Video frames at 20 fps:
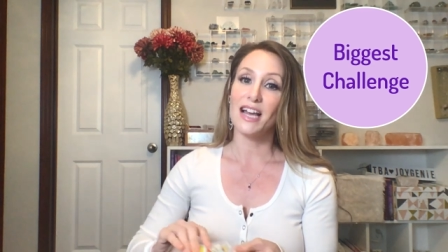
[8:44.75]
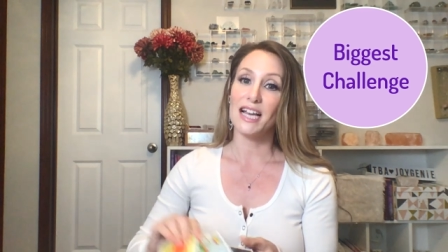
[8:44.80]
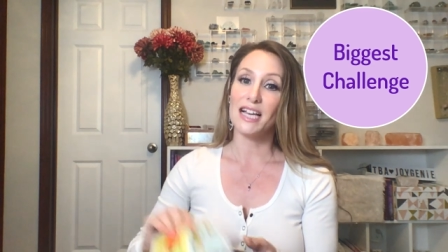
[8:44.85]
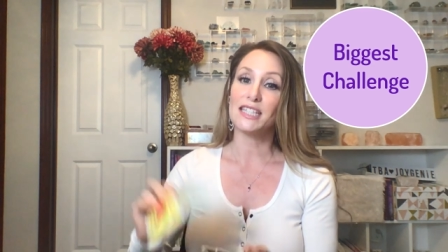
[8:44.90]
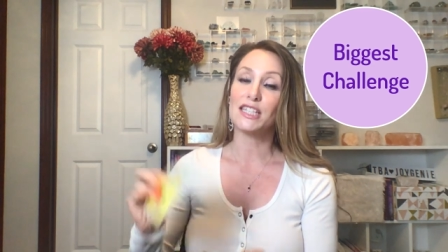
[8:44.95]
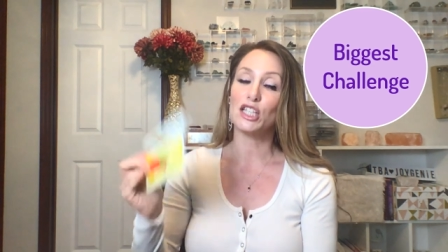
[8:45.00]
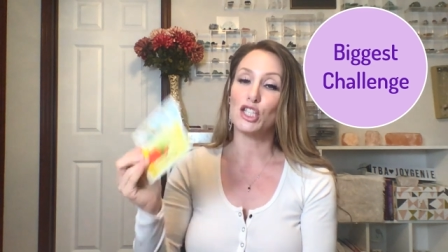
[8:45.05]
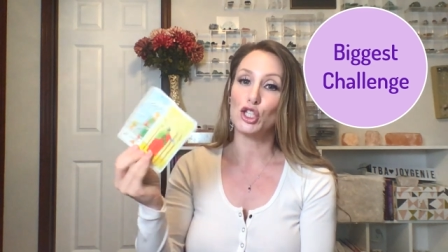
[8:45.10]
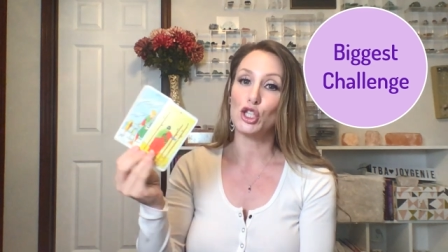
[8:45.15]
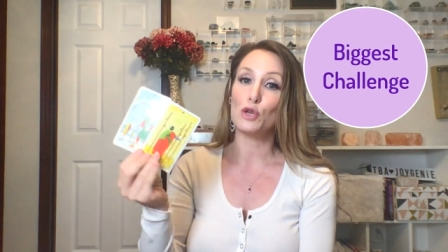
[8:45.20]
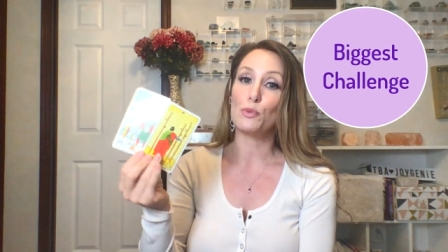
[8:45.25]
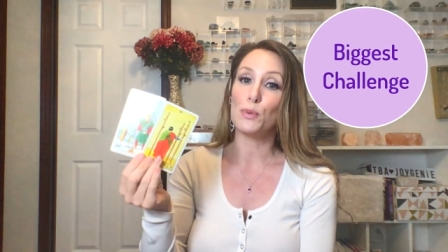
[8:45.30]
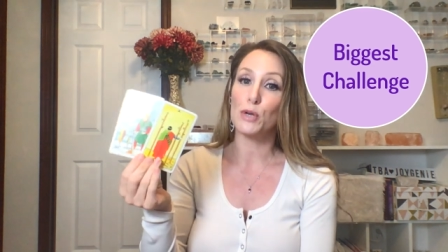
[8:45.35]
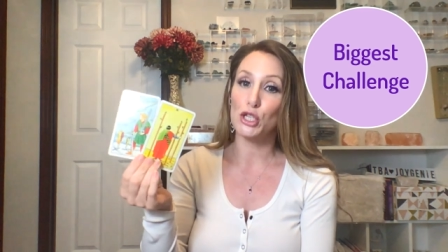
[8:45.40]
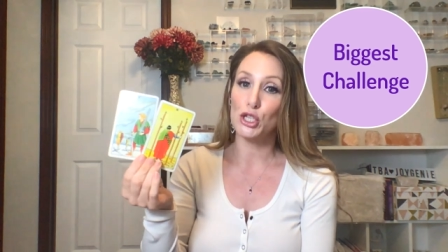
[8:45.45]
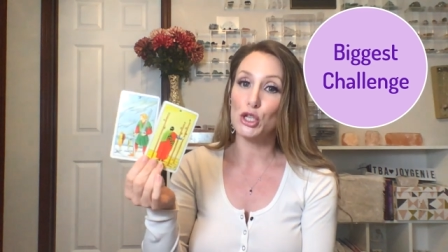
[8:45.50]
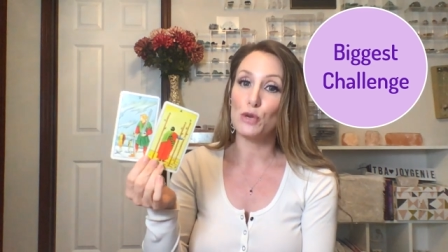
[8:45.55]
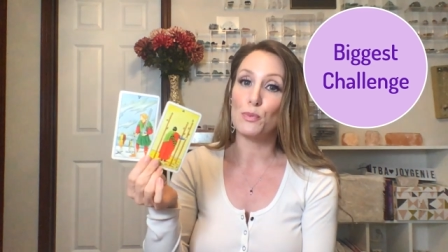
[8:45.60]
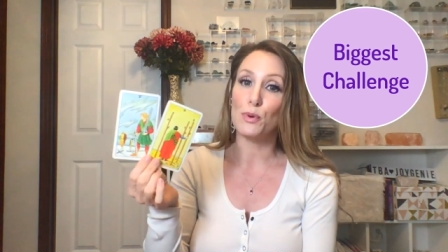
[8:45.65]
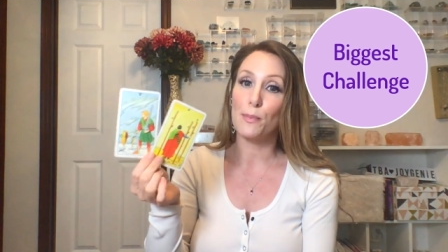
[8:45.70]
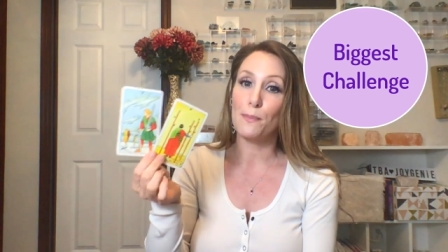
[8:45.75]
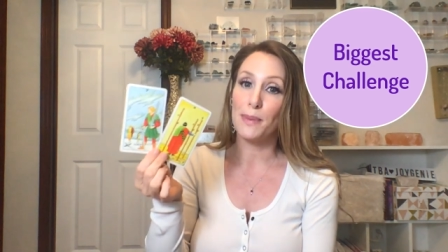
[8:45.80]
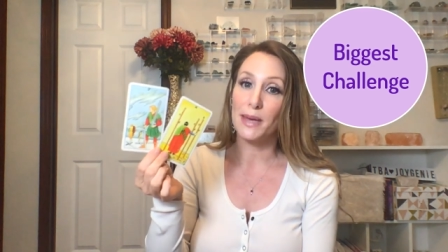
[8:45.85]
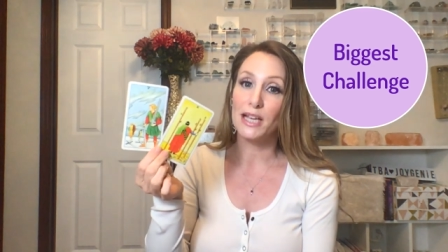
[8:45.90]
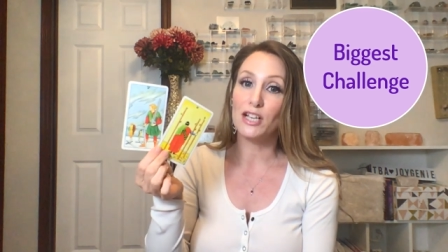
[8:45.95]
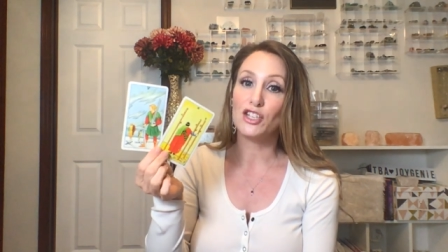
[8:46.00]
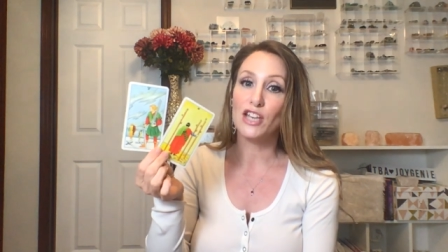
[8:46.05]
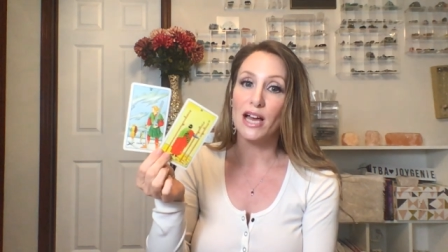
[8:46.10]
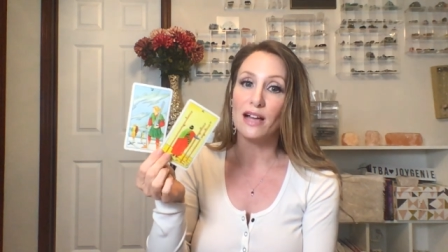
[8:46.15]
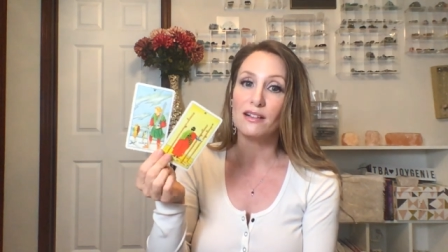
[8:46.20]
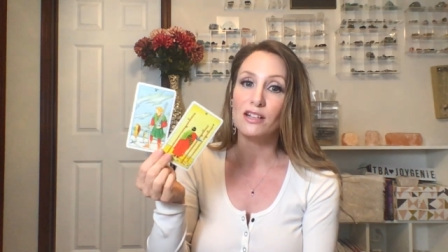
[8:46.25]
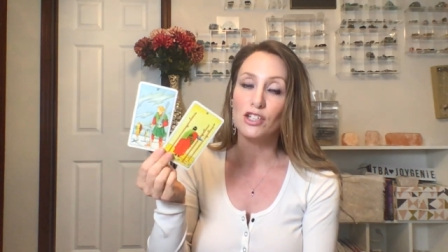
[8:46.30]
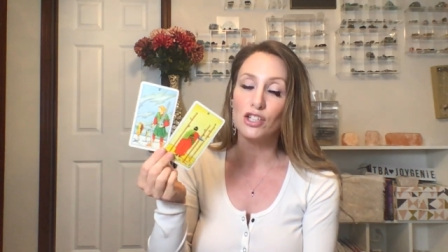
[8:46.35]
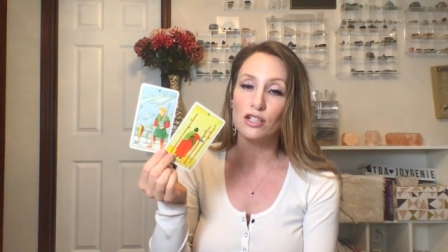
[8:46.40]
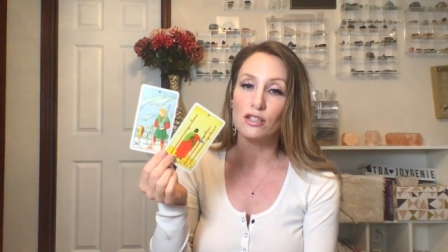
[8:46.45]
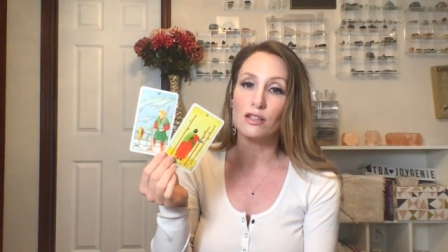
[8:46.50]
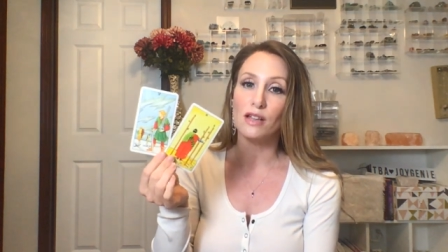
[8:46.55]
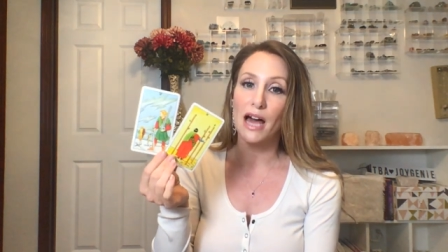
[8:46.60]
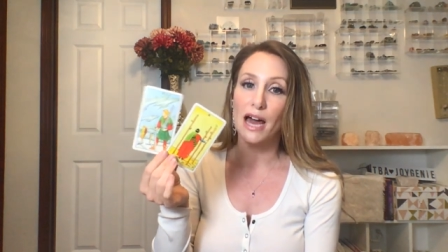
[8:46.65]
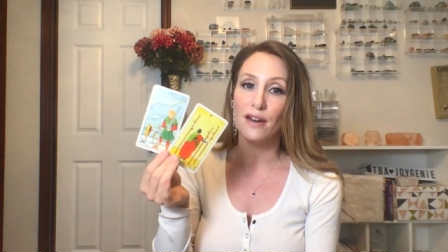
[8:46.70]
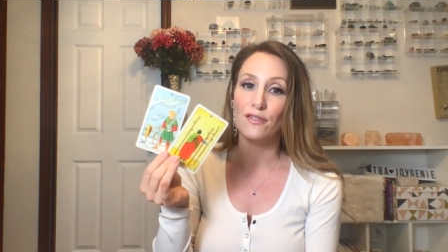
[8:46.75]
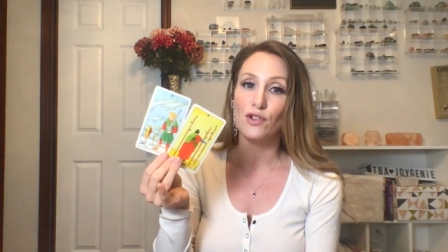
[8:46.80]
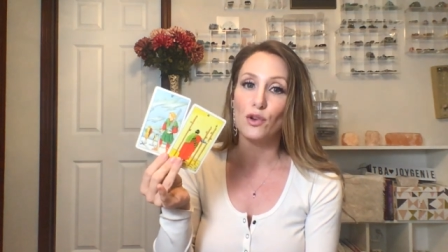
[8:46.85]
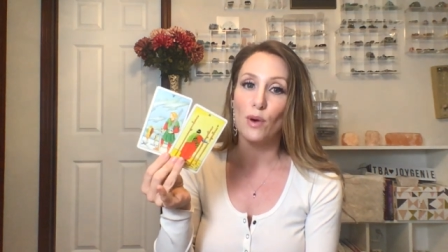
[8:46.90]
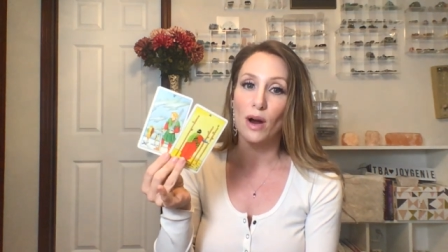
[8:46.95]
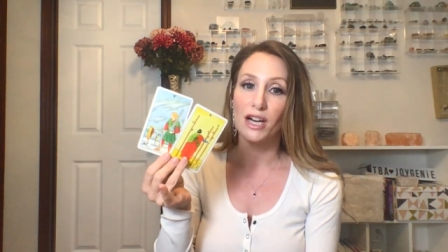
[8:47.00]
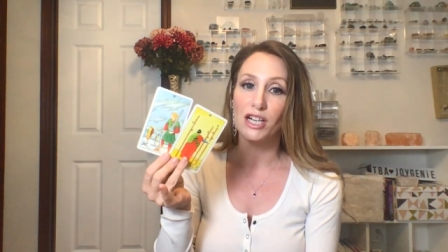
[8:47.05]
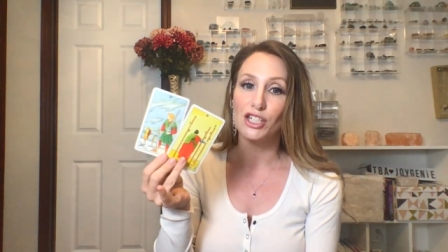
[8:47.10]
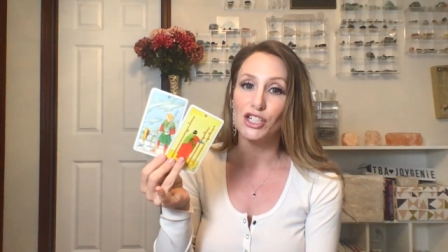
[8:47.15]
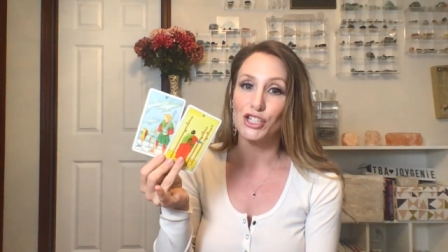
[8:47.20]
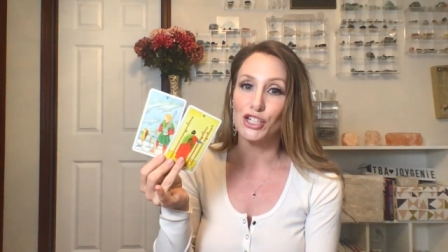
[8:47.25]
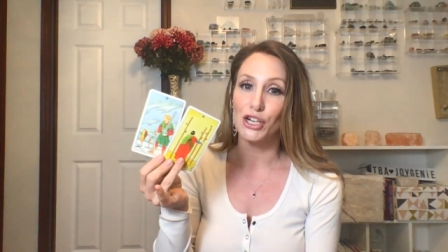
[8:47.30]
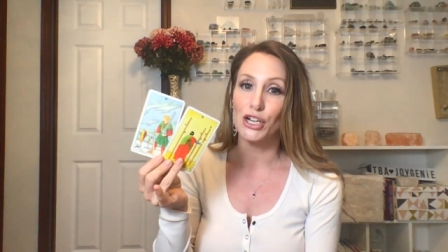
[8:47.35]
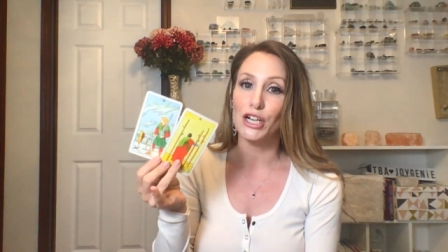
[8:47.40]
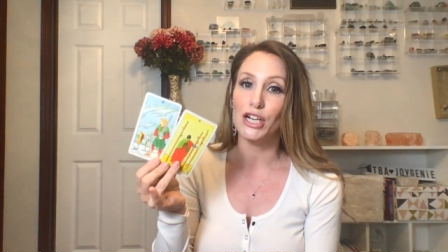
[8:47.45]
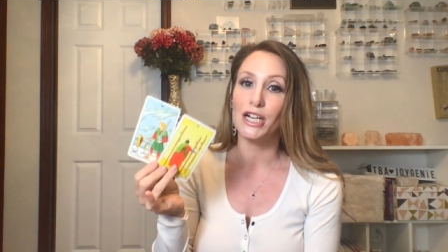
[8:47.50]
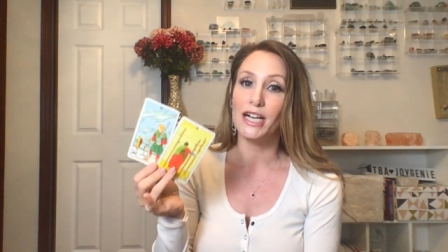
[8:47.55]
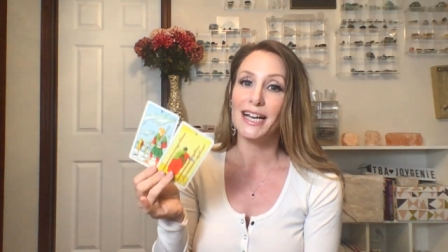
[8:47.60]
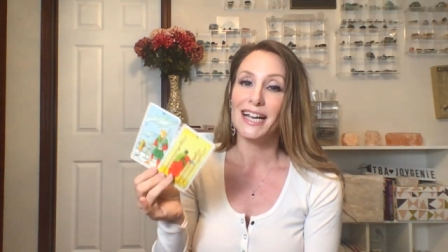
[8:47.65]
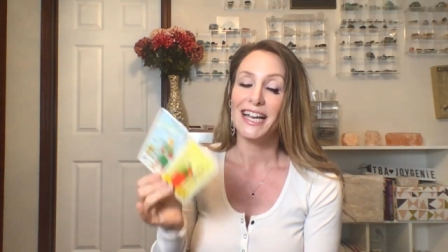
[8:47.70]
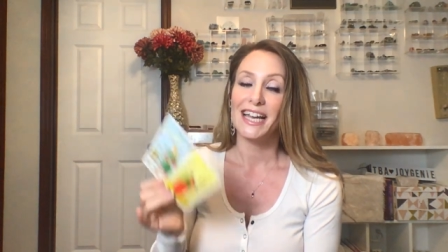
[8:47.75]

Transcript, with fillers: it's a super super big challenge and a lot of you aren't sure